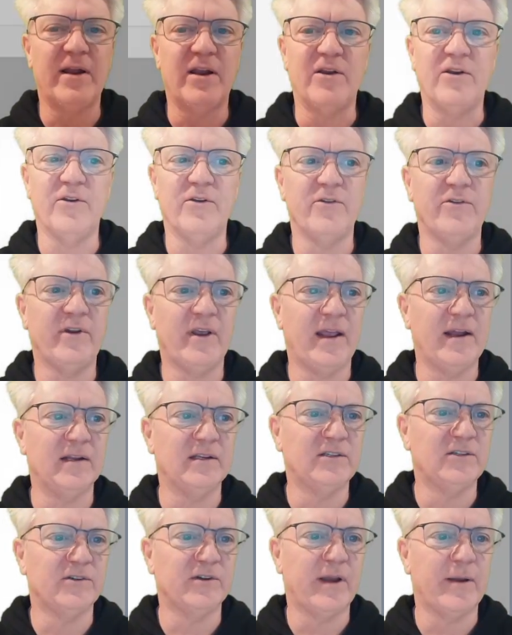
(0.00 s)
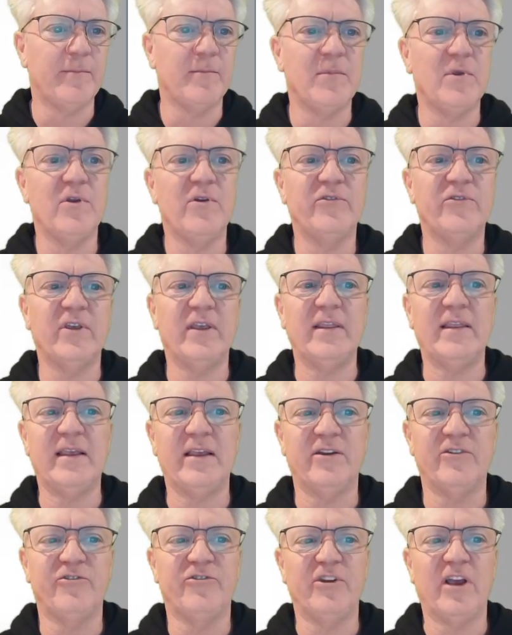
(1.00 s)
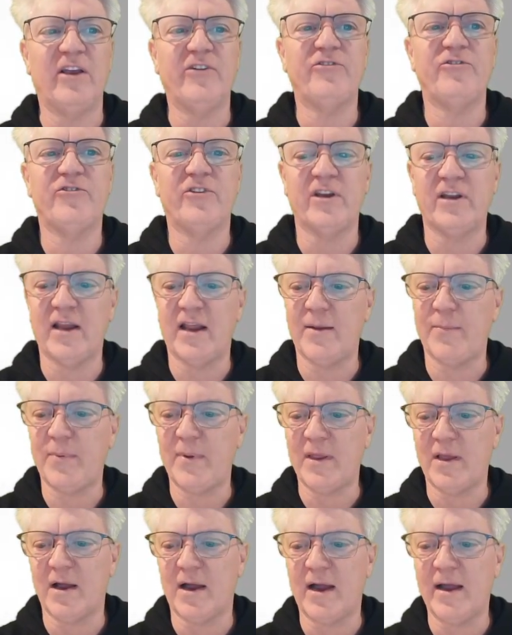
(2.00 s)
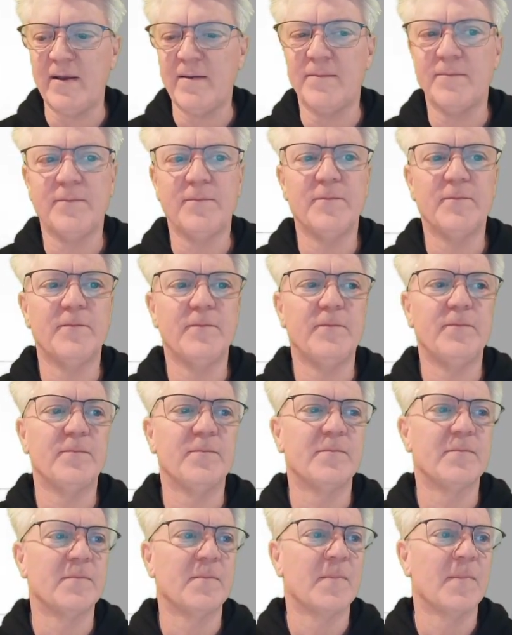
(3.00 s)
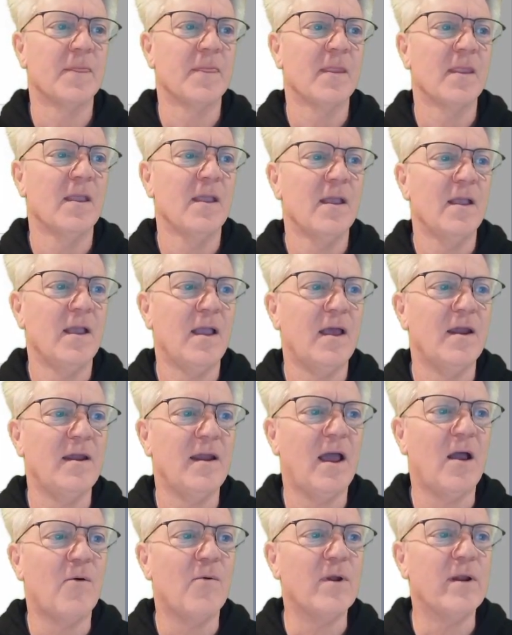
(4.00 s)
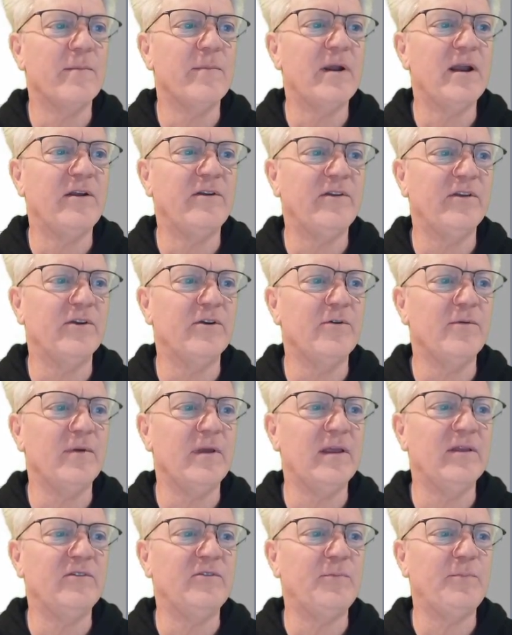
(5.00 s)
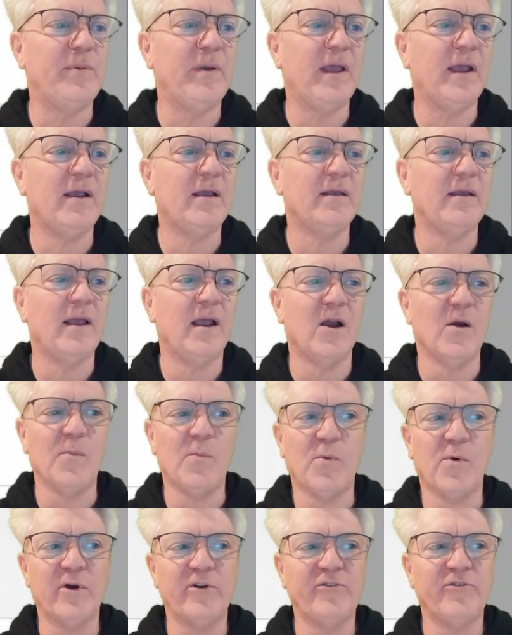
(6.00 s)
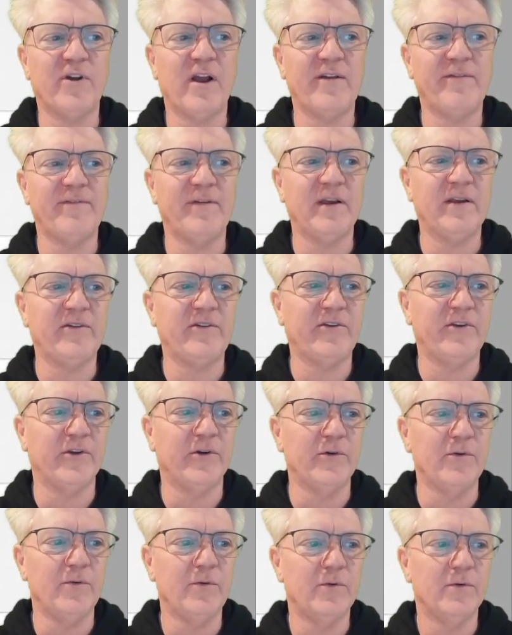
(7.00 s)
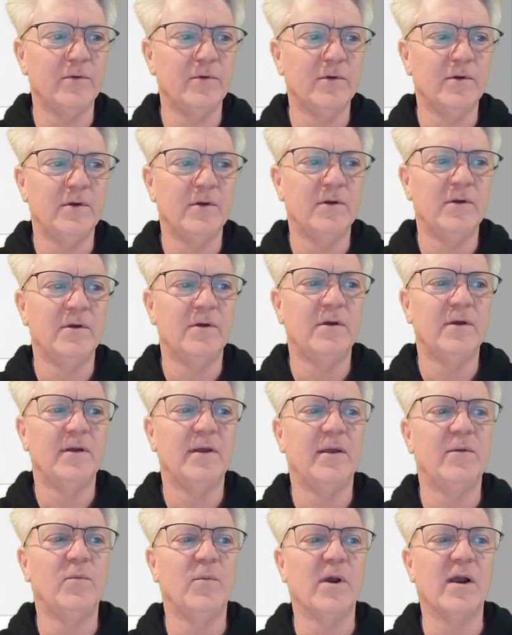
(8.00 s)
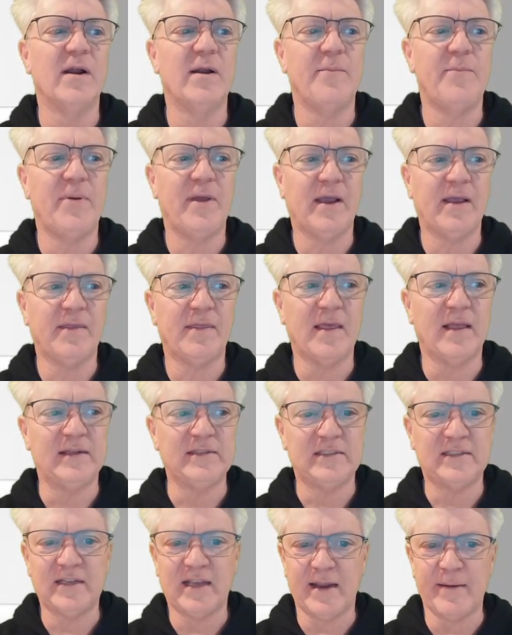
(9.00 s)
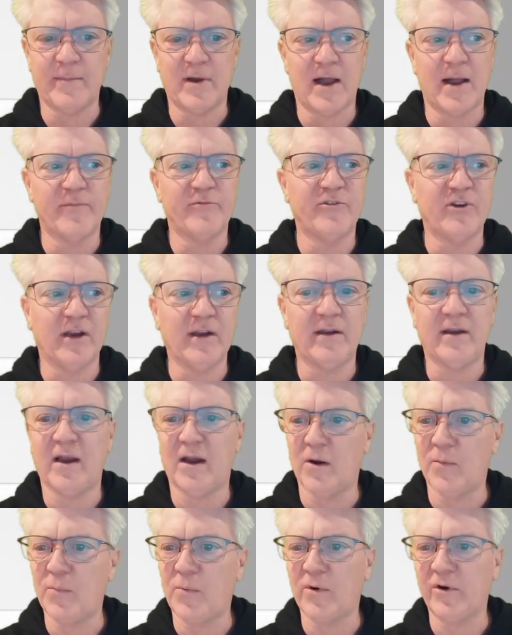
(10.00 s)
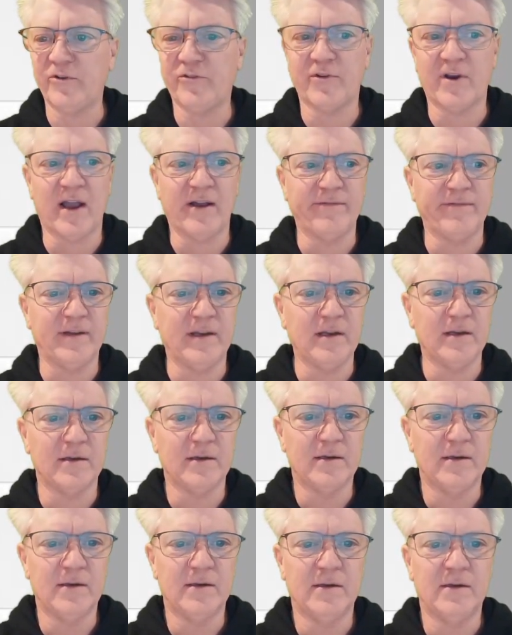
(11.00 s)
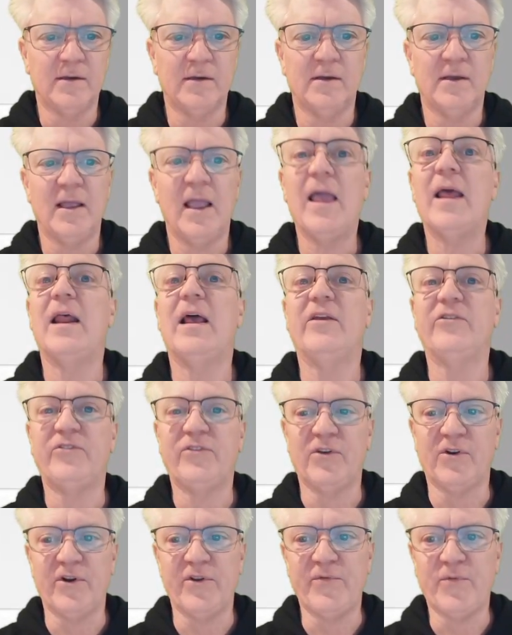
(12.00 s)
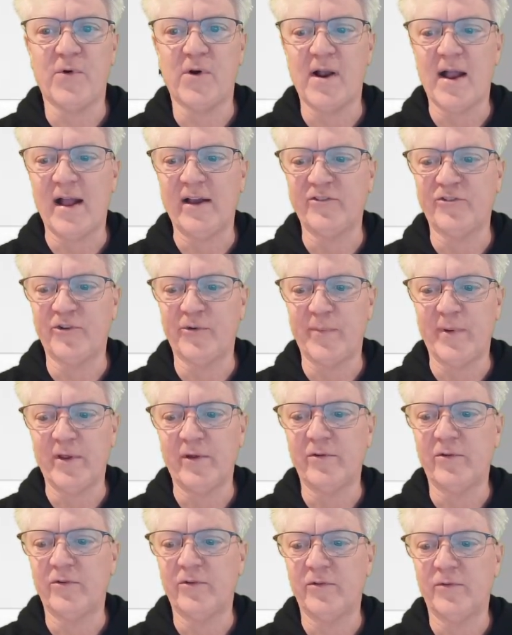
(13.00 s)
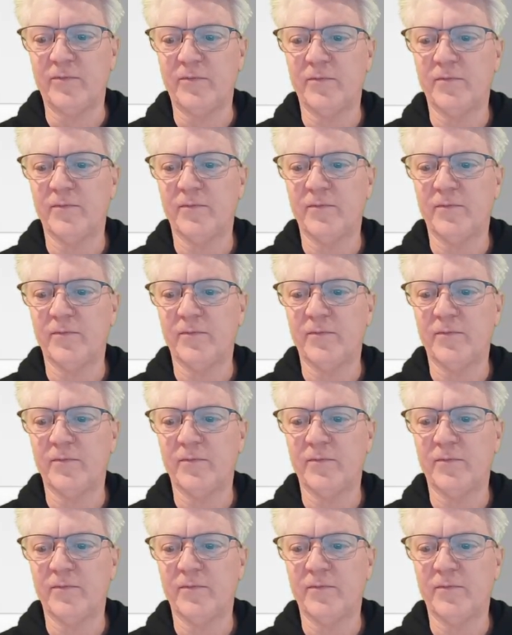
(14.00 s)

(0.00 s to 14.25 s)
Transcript: a new data stream using the Ingestion API. And now what I'm going to do is pick airport traffic 2. And we're going to pick that same object, airport traffic. It has 34 attributes.